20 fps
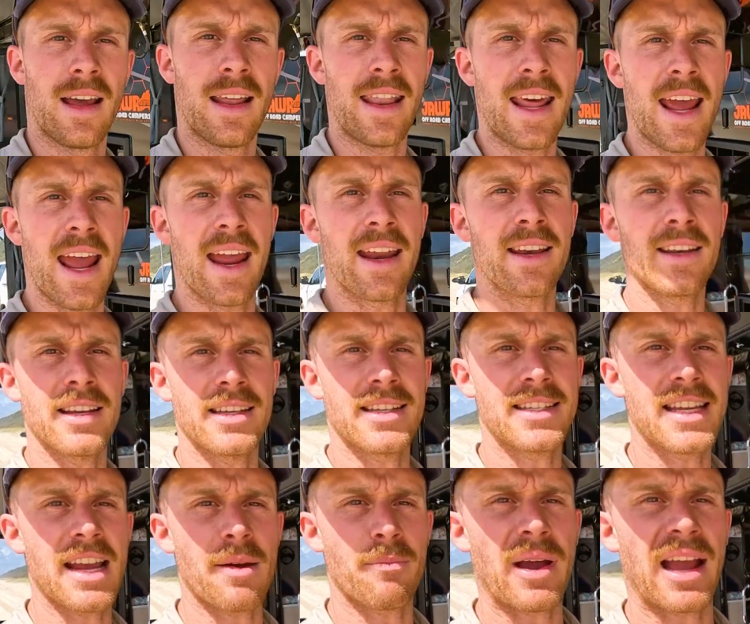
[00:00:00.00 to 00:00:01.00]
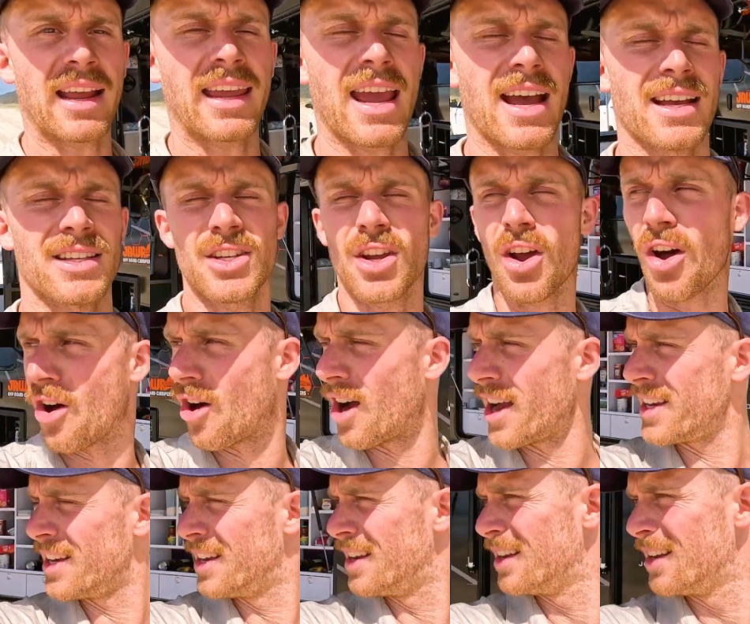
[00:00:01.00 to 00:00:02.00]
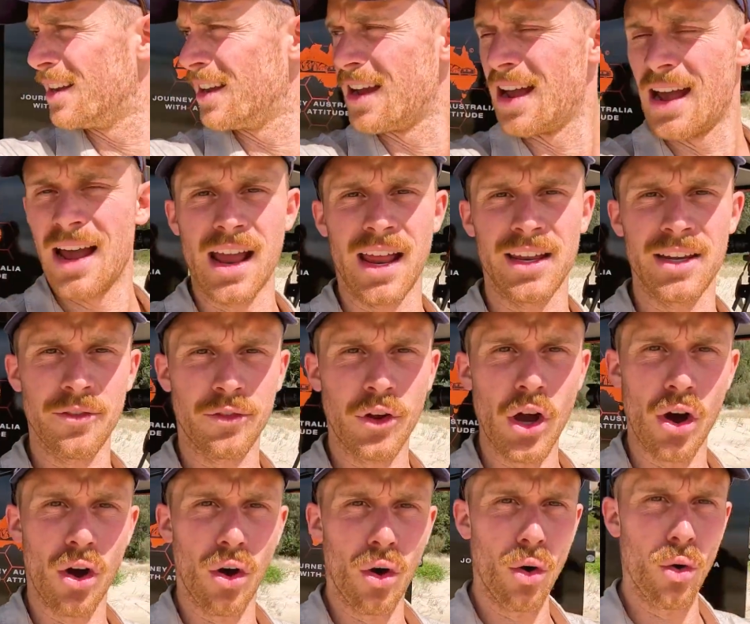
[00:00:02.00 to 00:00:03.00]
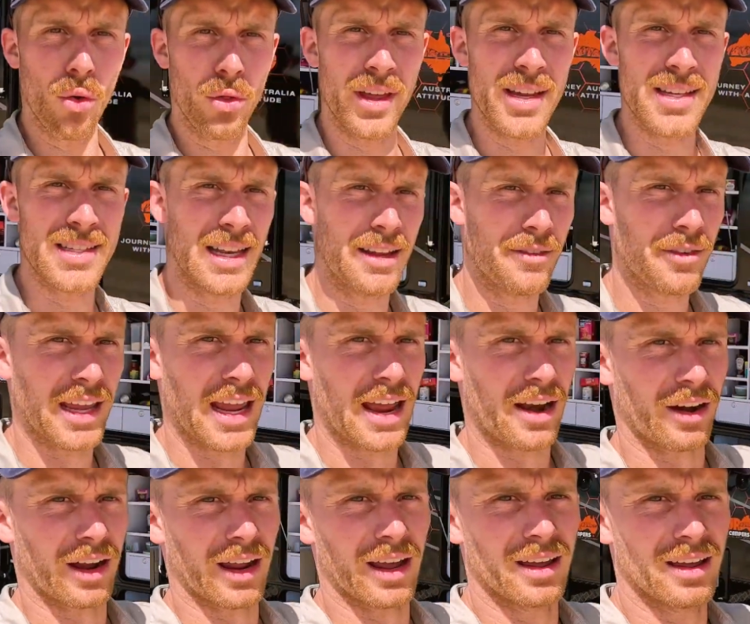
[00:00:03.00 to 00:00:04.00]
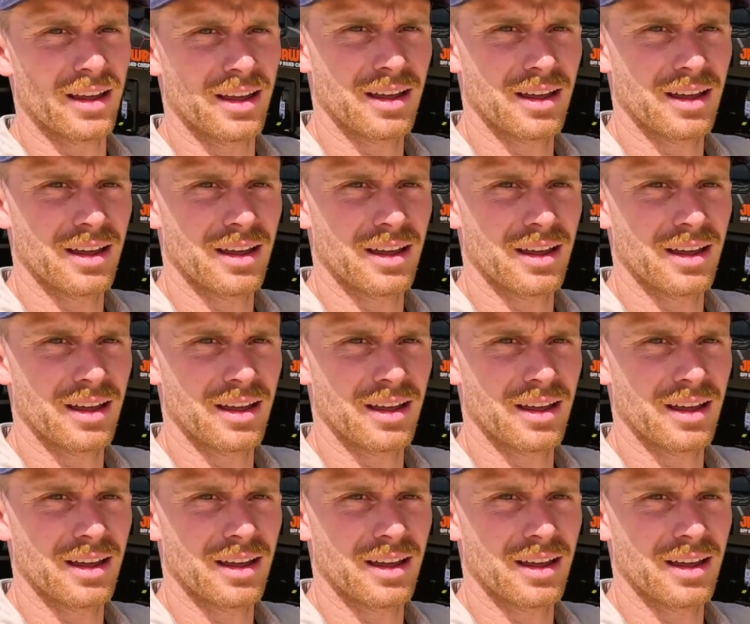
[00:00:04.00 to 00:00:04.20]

And then you step back outside and you've got all this living area.